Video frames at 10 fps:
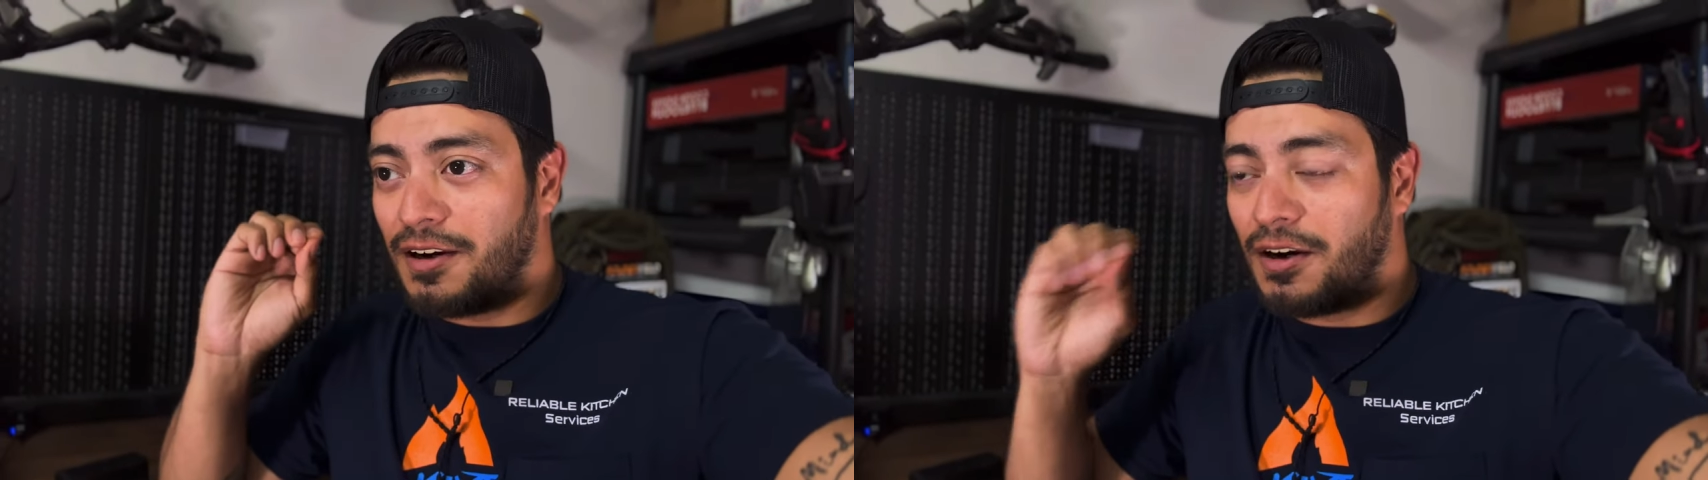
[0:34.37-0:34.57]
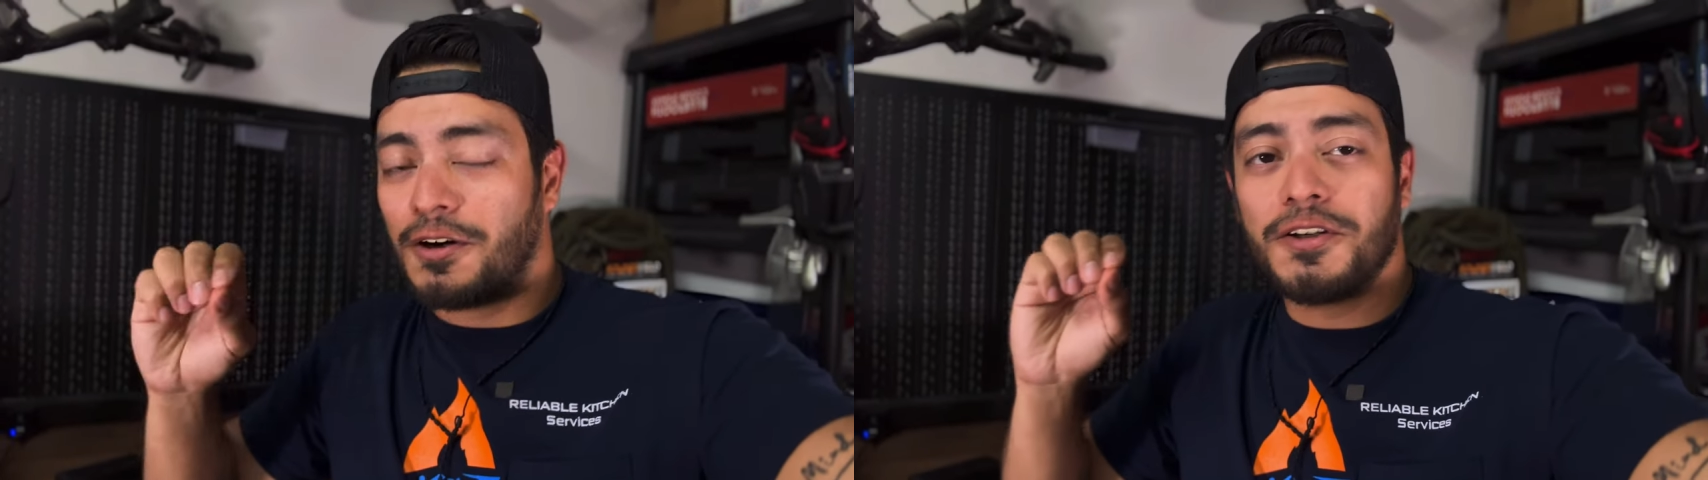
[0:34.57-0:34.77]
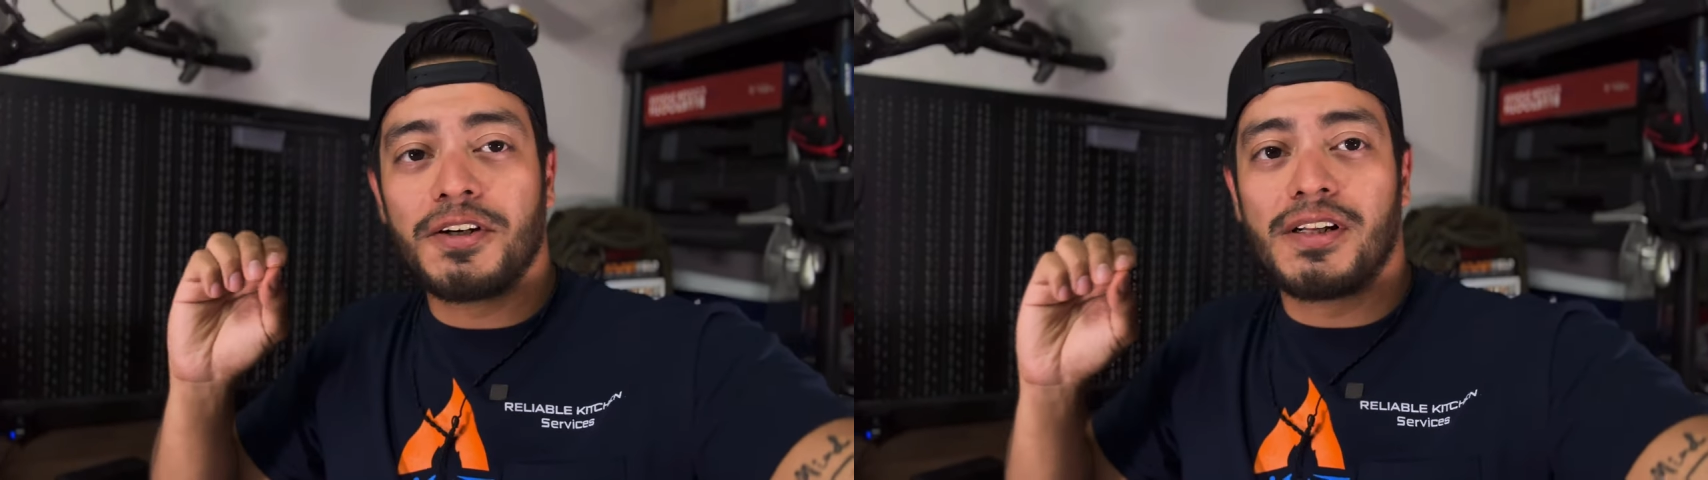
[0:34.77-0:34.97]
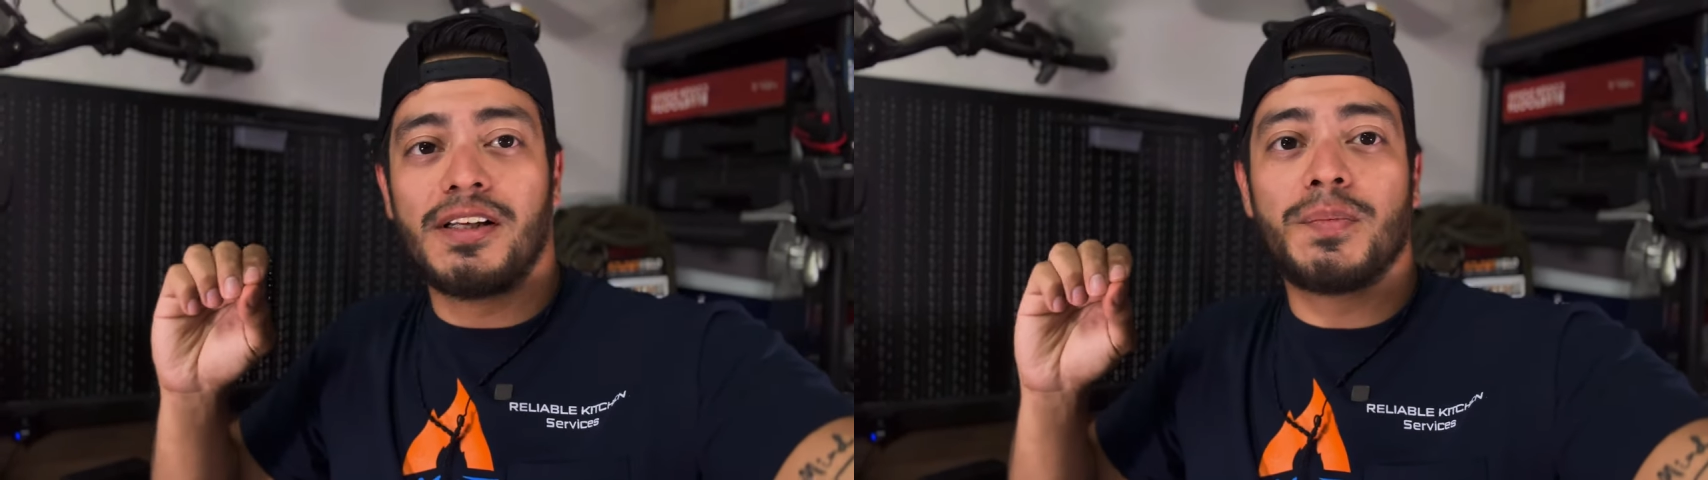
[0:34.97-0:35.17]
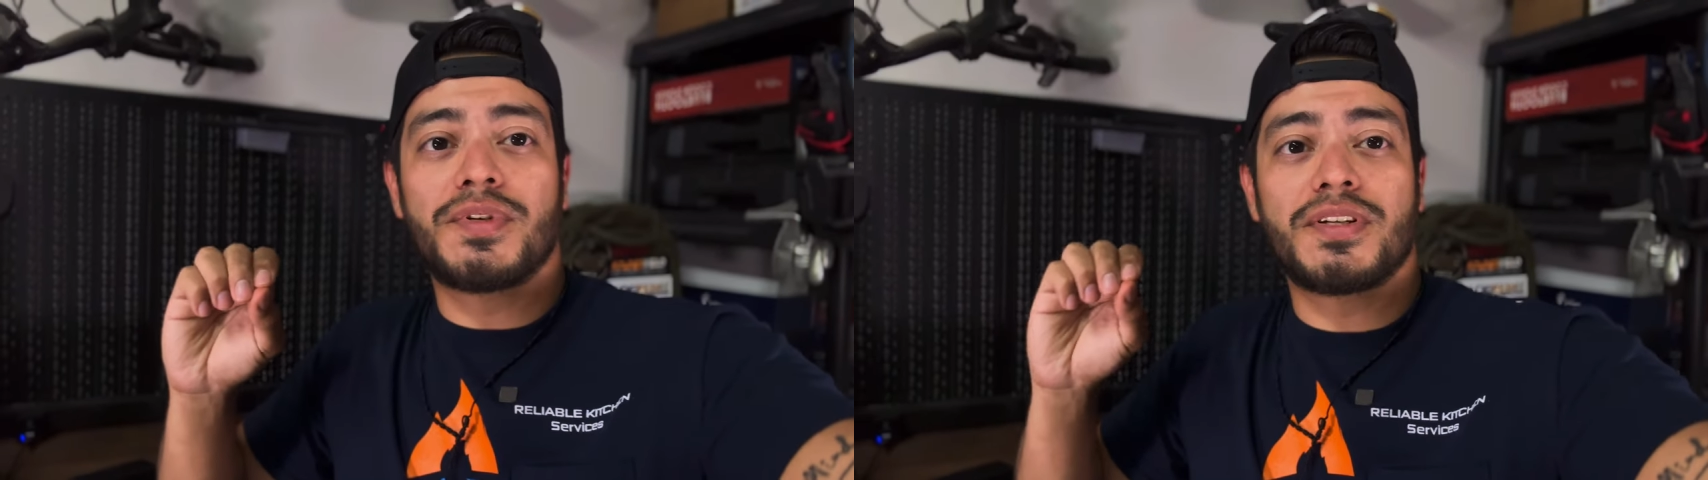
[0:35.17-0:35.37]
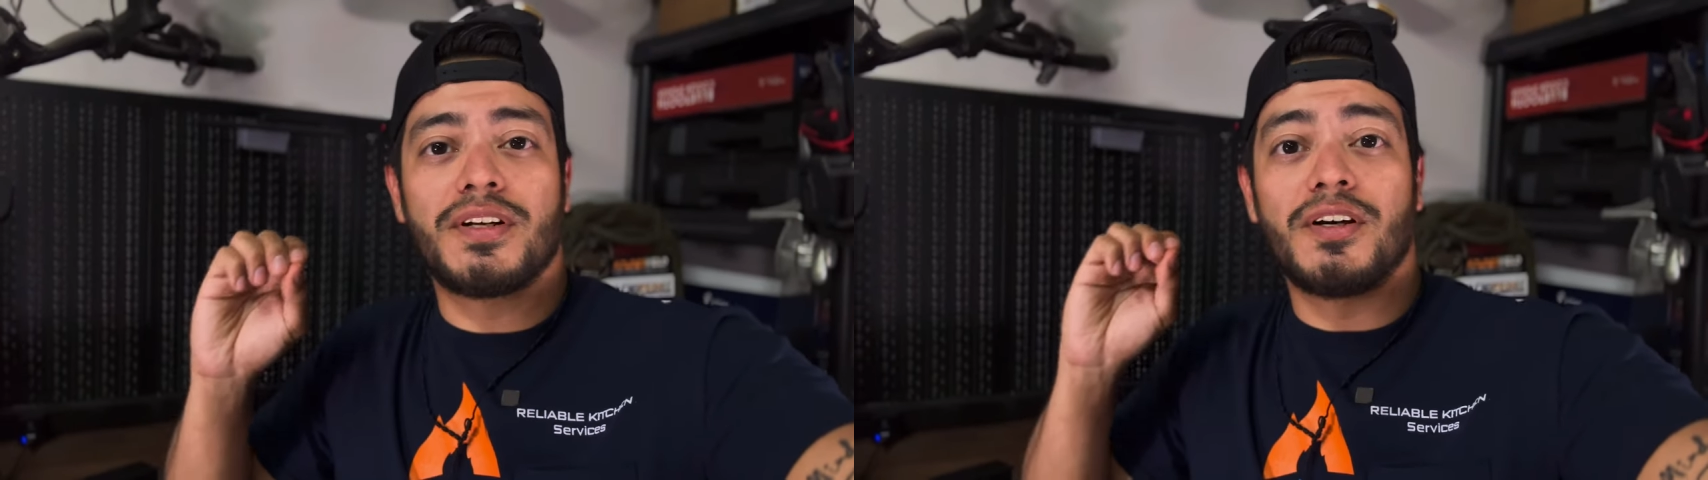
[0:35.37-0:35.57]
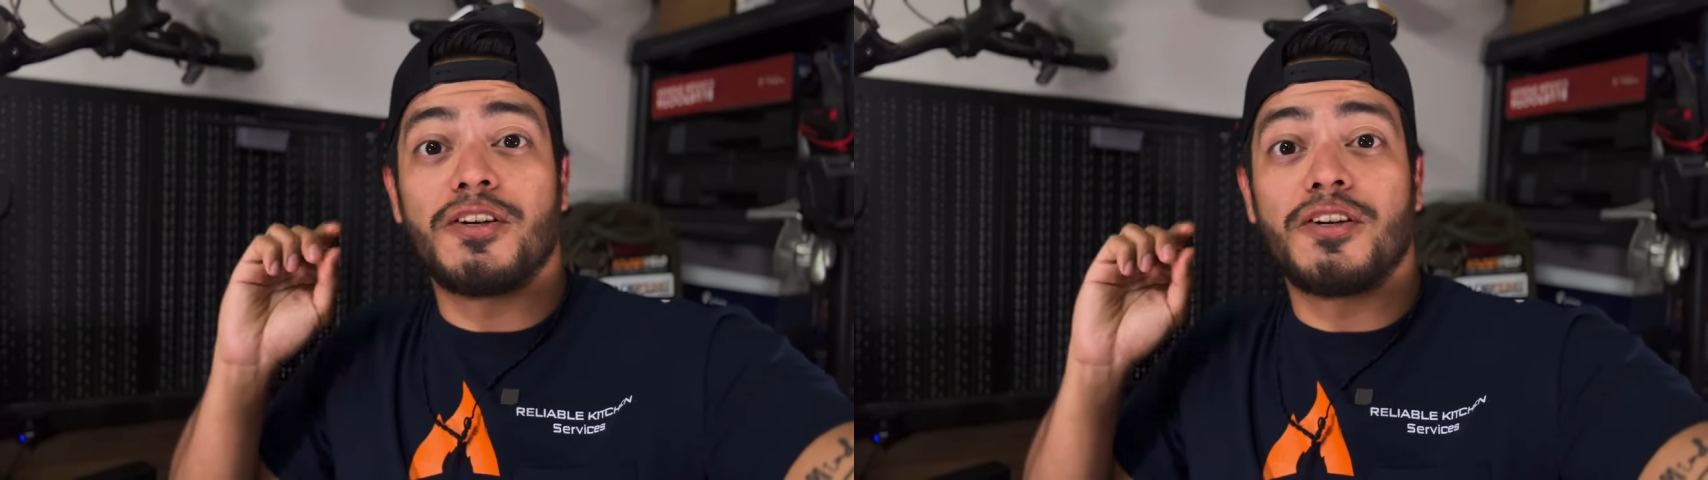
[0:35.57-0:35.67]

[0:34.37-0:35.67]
all your clips